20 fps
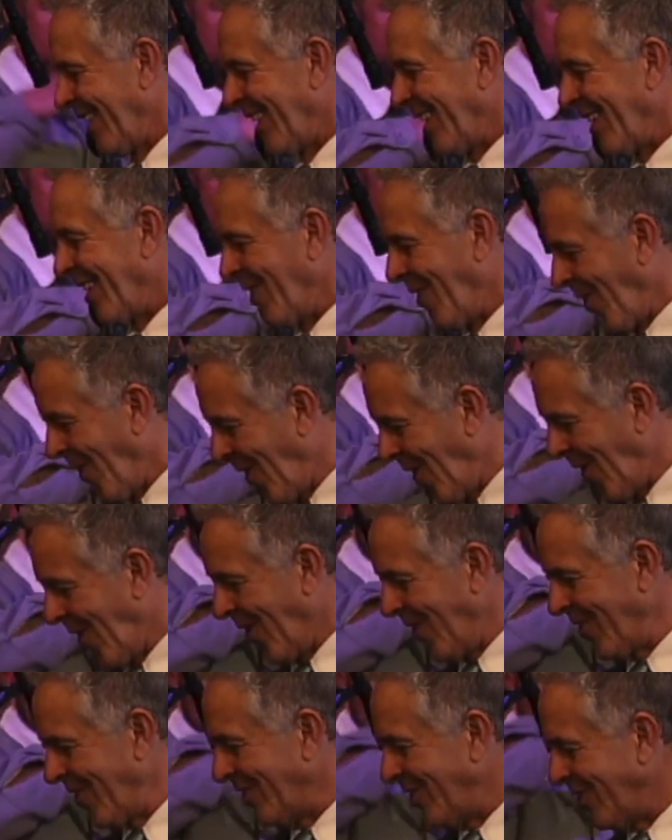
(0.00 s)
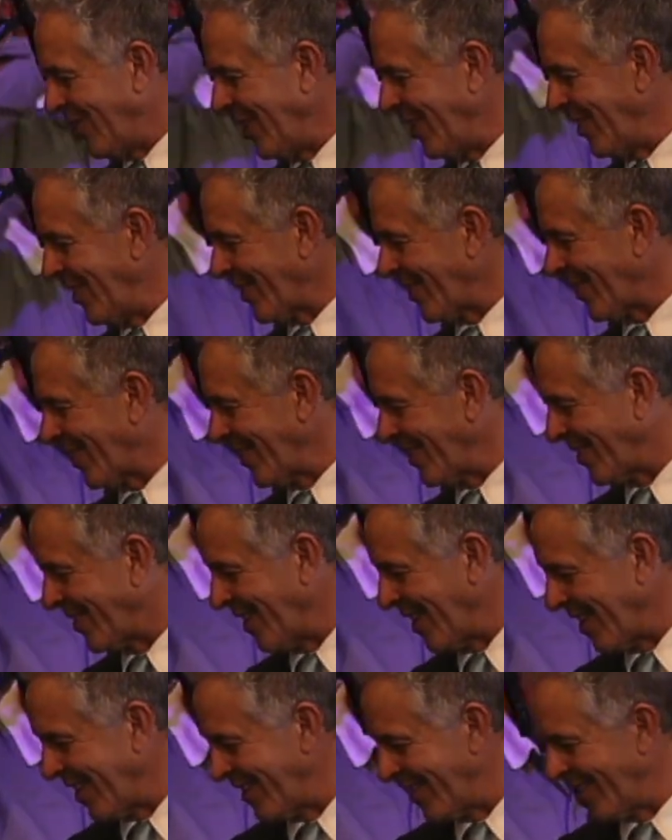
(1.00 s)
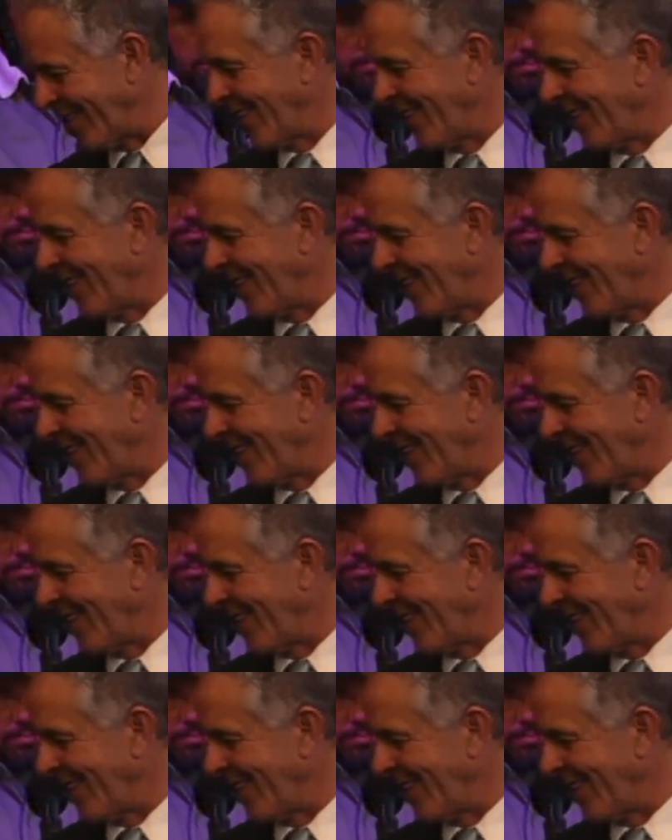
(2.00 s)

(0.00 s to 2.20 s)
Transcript: and all that Jesus has done